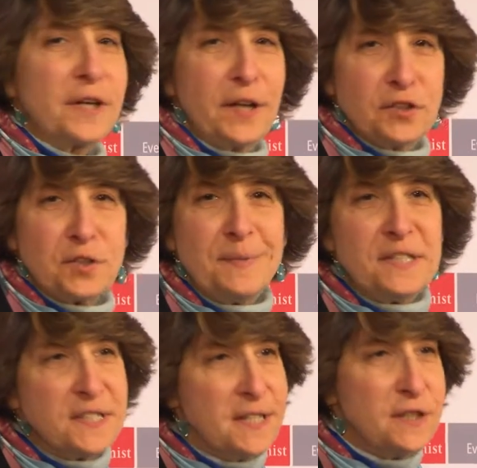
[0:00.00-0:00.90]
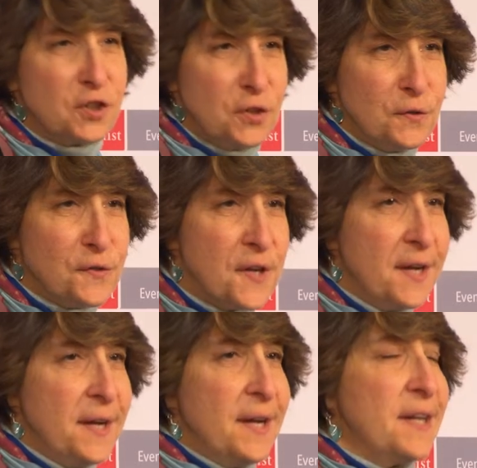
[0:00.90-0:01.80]
on LGBT issues.
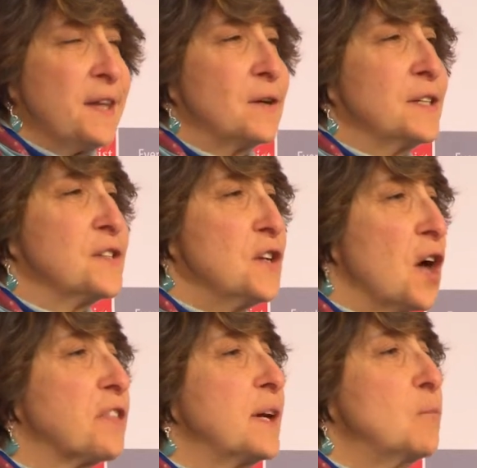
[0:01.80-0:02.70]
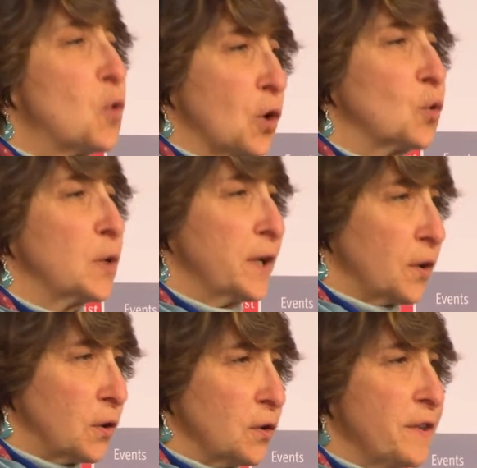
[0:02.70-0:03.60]
There is nothing more
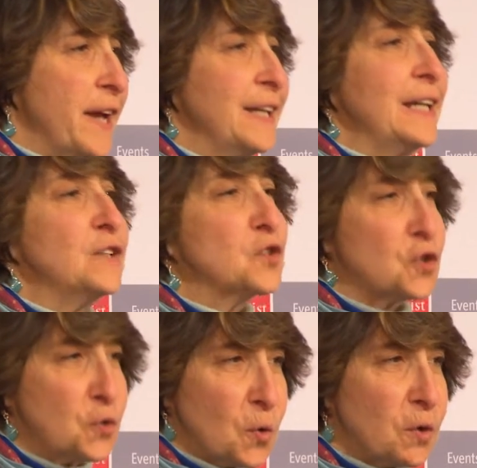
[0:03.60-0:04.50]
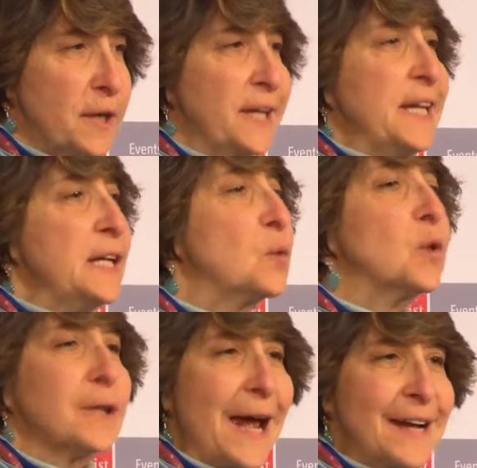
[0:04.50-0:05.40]
critical than ensuring
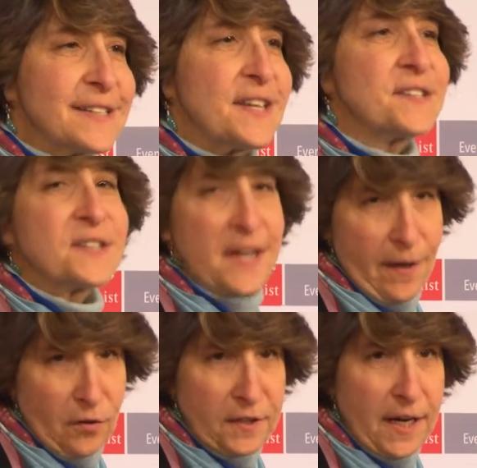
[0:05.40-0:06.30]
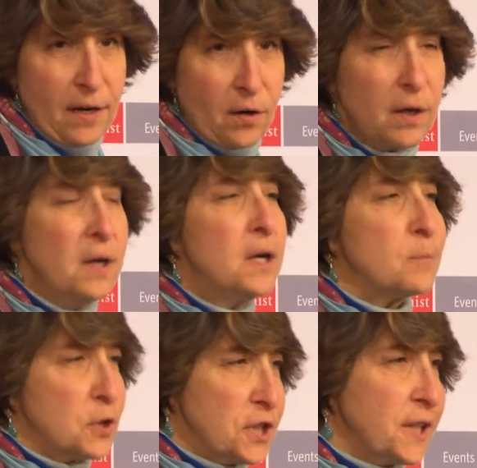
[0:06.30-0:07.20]
equal access to healthcare,
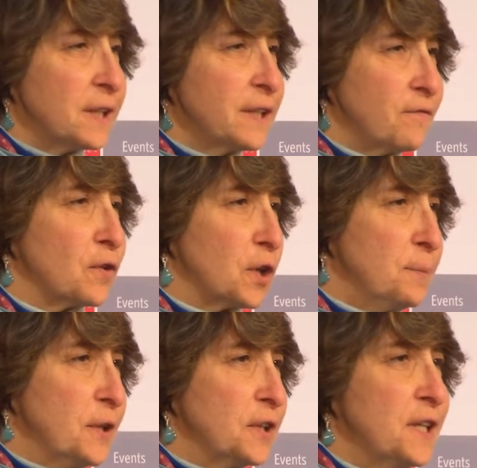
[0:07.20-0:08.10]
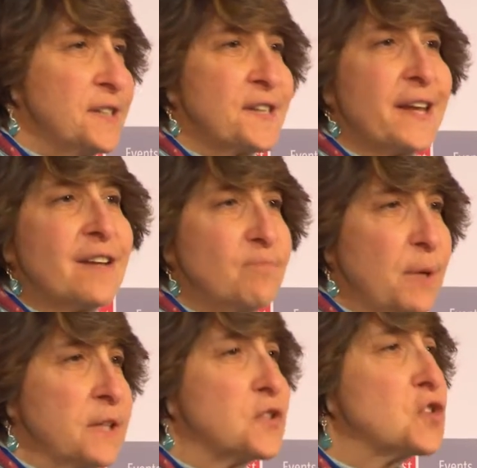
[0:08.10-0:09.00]
particularly for communities that have
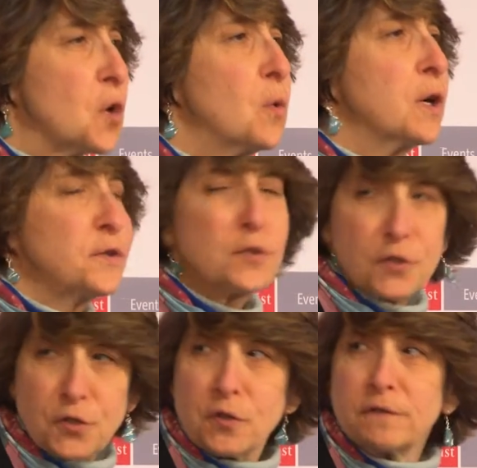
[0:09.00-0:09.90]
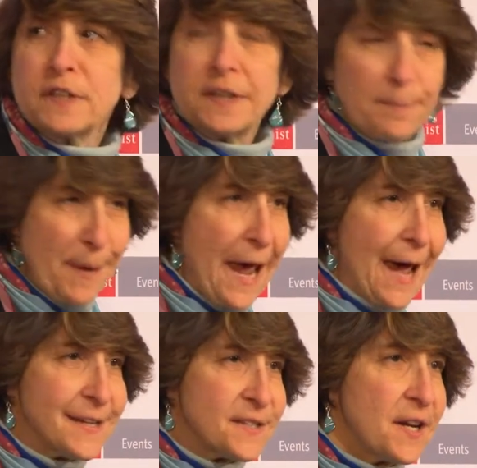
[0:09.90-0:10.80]
been so underserved in the
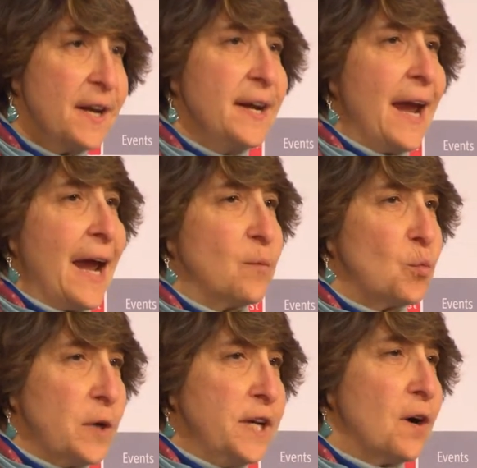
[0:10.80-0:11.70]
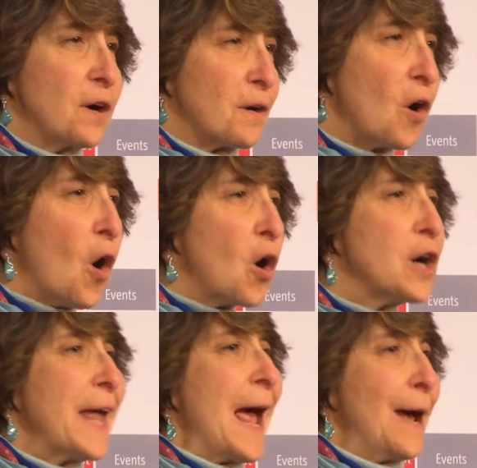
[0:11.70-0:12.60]
past. And we are
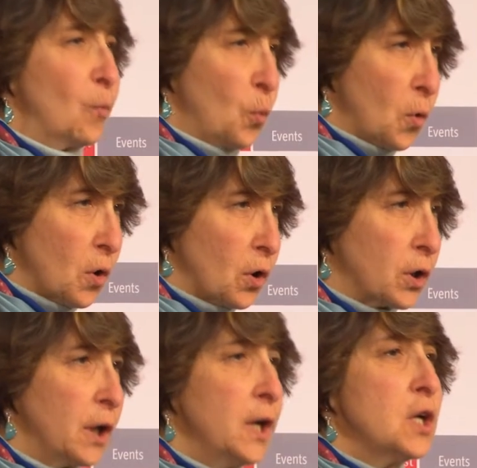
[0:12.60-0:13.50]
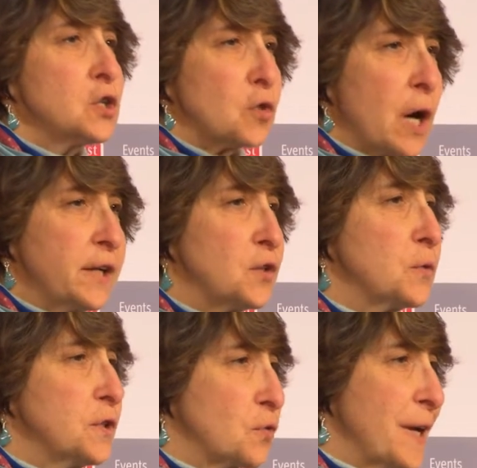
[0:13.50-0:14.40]
hard at work trying to
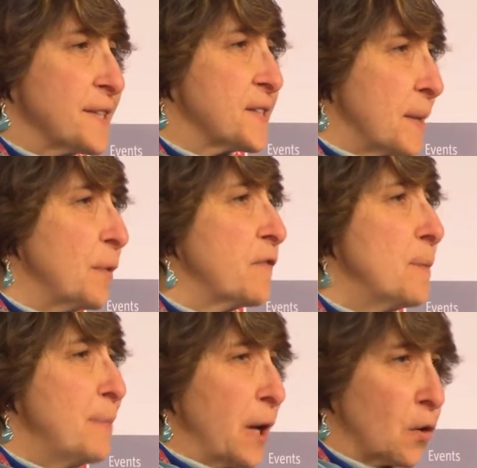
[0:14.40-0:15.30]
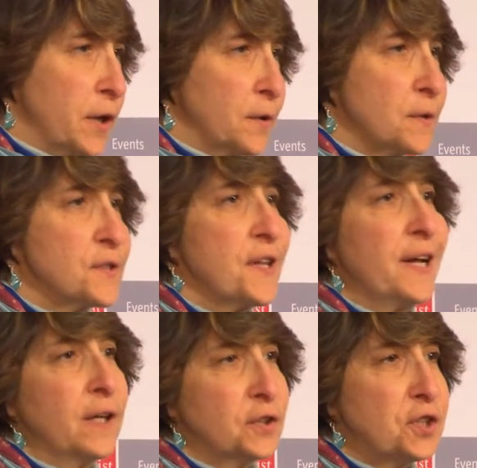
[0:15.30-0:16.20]
address some of the barriers
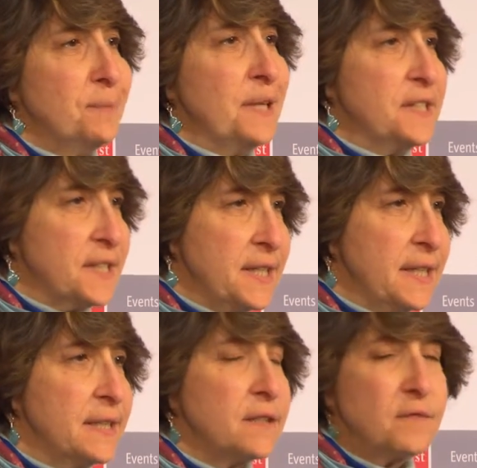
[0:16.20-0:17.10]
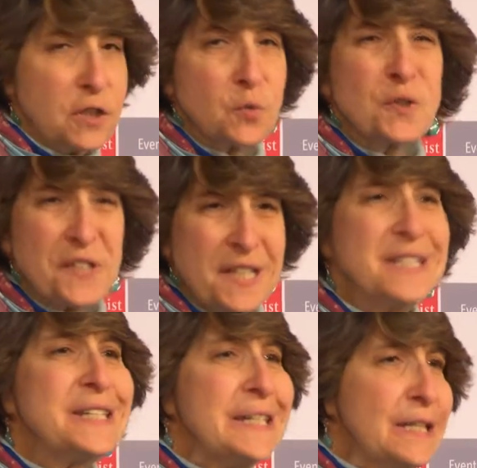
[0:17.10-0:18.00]
that LGBT individuals
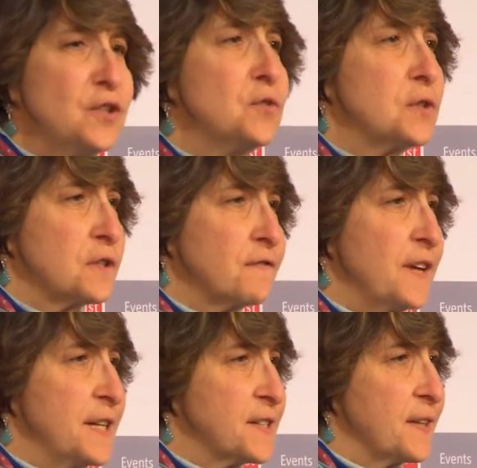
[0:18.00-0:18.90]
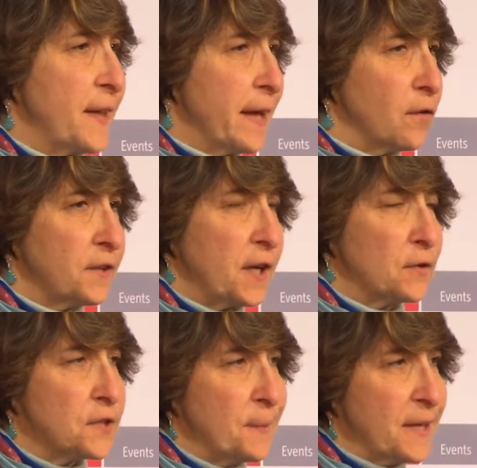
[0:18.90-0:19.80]
continue to face in the
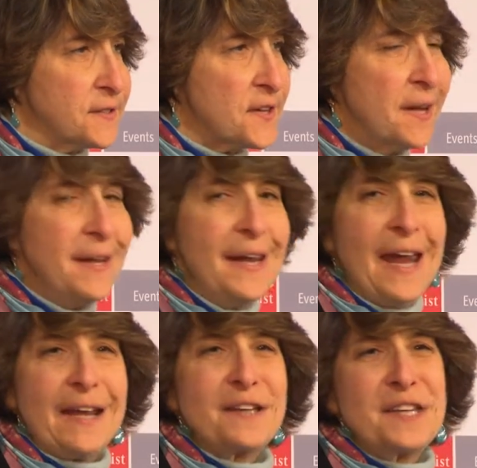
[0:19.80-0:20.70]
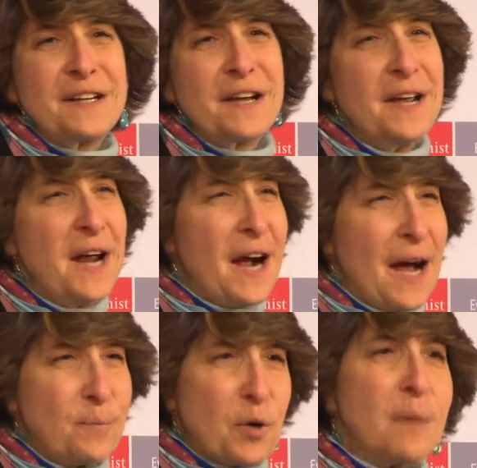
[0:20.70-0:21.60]
healthcare space. And I think
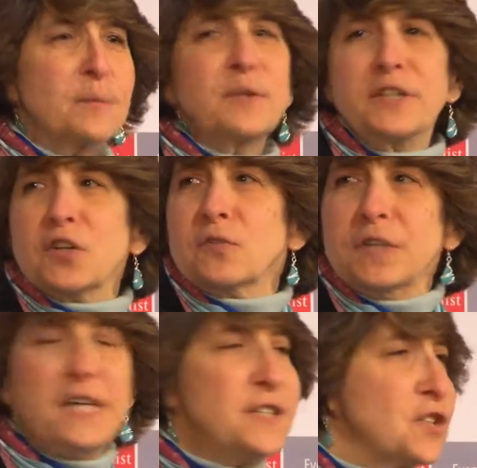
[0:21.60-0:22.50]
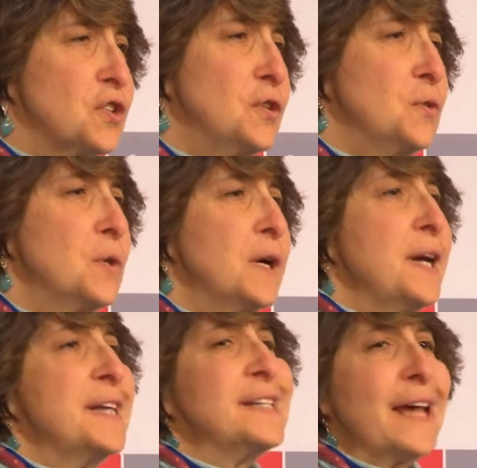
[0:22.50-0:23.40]
I probably don't need to
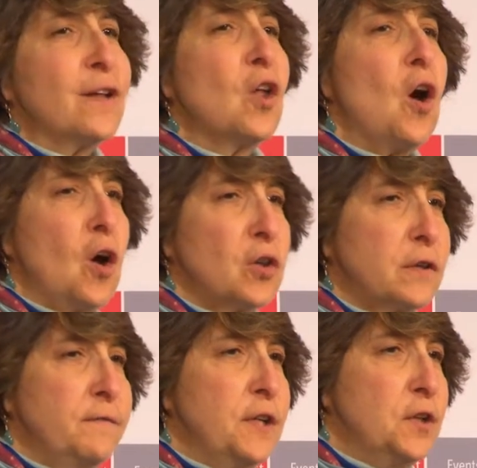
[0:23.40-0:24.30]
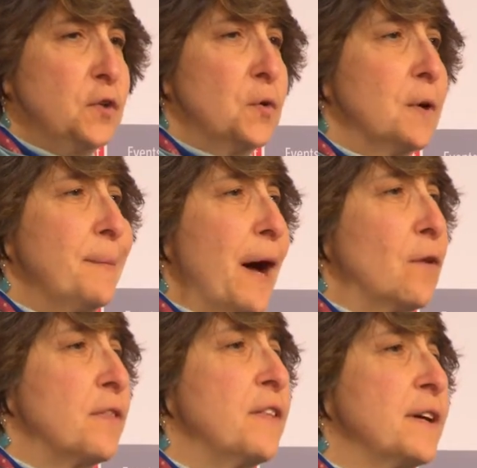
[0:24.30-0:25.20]
tell all of you
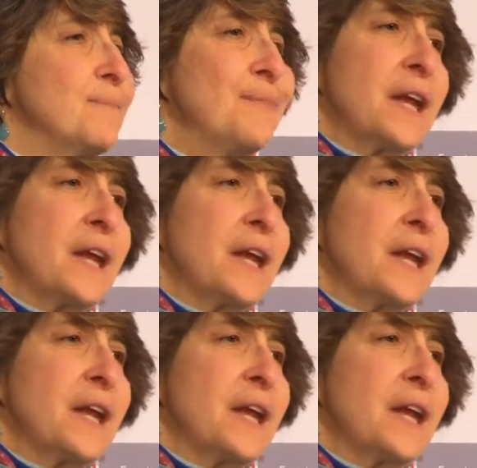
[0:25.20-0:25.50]
about the